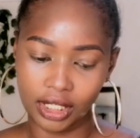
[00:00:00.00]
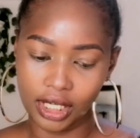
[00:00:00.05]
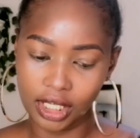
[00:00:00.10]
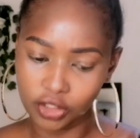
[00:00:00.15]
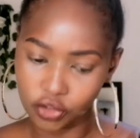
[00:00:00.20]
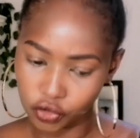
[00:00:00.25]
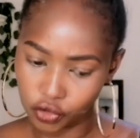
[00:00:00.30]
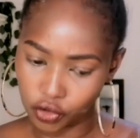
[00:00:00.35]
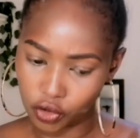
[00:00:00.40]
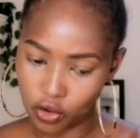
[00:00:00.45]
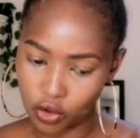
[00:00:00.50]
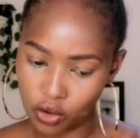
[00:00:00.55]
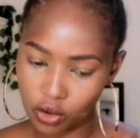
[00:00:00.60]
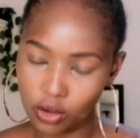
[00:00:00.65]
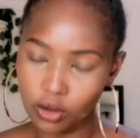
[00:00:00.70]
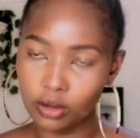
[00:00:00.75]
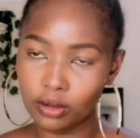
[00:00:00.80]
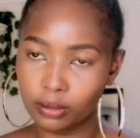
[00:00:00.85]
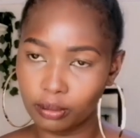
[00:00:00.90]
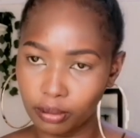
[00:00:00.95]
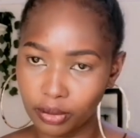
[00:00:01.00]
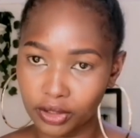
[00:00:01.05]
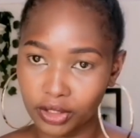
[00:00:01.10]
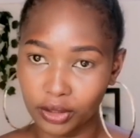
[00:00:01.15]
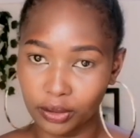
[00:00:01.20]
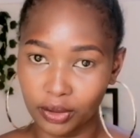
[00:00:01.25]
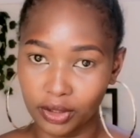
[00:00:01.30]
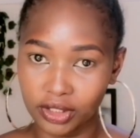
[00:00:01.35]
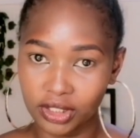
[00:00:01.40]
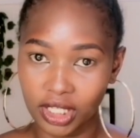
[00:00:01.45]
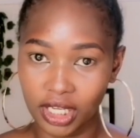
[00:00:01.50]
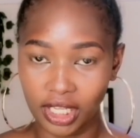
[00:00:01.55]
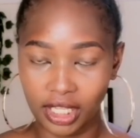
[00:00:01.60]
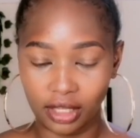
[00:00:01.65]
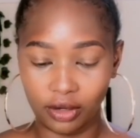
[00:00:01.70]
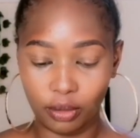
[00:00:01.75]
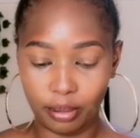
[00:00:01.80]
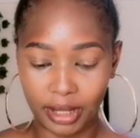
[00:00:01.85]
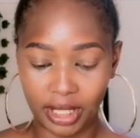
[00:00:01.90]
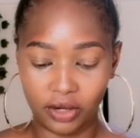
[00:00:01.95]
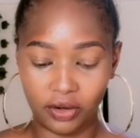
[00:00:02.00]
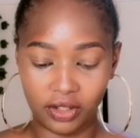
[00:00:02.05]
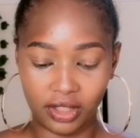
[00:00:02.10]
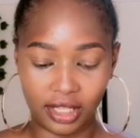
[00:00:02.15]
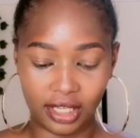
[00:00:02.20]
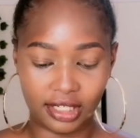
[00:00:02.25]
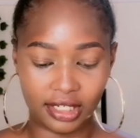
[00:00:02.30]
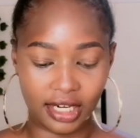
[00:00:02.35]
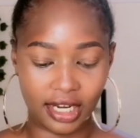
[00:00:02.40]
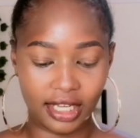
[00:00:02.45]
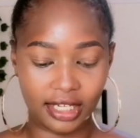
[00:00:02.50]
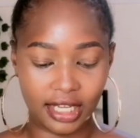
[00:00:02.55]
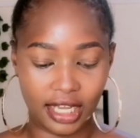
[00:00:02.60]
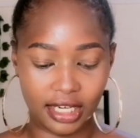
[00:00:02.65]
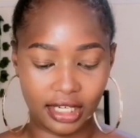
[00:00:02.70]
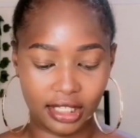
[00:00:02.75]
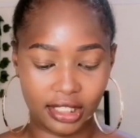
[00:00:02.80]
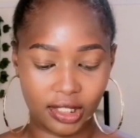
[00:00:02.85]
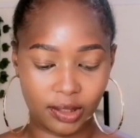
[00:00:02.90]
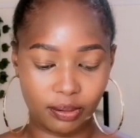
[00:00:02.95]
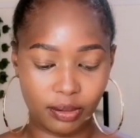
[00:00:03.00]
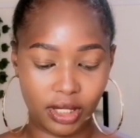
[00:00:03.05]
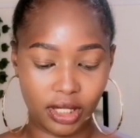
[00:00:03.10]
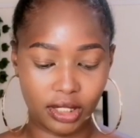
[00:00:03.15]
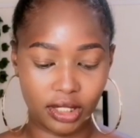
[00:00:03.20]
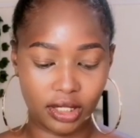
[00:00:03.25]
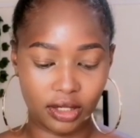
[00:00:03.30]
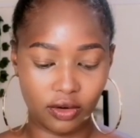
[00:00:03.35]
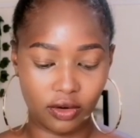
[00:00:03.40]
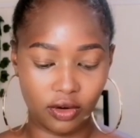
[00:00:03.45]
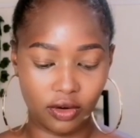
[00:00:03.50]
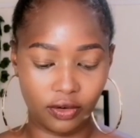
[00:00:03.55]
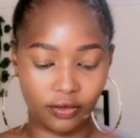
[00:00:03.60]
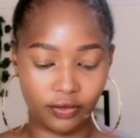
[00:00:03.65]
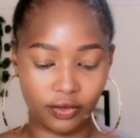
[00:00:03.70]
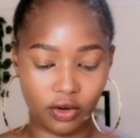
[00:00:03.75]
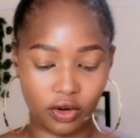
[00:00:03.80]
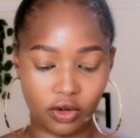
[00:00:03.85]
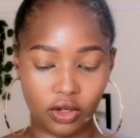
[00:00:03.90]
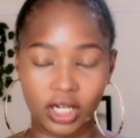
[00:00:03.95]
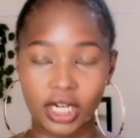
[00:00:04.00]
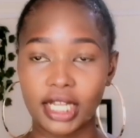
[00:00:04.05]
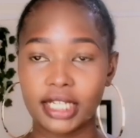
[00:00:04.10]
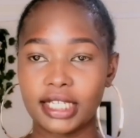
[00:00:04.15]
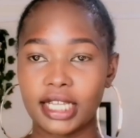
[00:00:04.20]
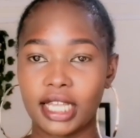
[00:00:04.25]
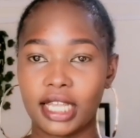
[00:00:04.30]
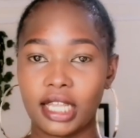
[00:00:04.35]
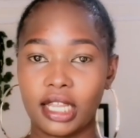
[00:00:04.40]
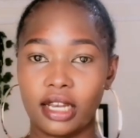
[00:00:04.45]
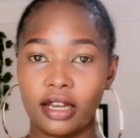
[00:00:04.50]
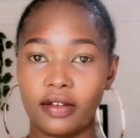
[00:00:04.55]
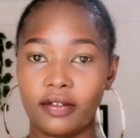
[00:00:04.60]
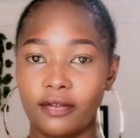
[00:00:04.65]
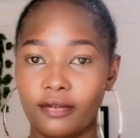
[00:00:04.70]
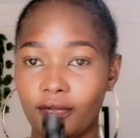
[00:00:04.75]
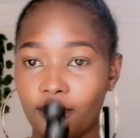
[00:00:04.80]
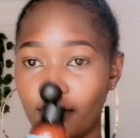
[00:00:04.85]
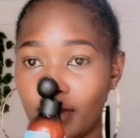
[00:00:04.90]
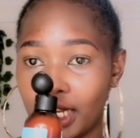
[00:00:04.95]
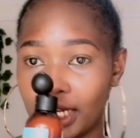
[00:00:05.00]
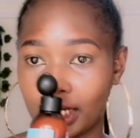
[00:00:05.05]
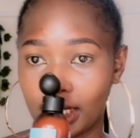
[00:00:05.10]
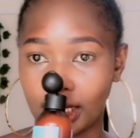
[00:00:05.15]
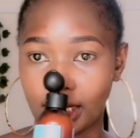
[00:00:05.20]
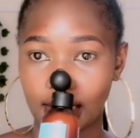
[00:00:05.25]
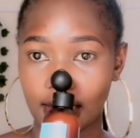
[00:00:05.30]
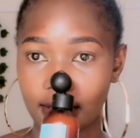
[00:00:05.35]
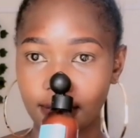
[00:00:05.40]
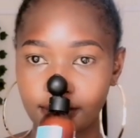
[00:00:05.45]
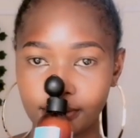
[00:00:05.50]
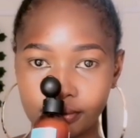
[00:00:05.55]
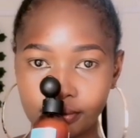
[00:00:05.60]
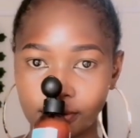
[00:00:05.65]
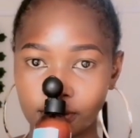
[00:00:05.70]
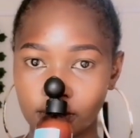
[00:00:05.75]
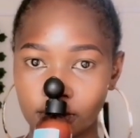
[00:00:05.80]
Natural body wash. I hope I got that right. And it's made of coconut and vanilla.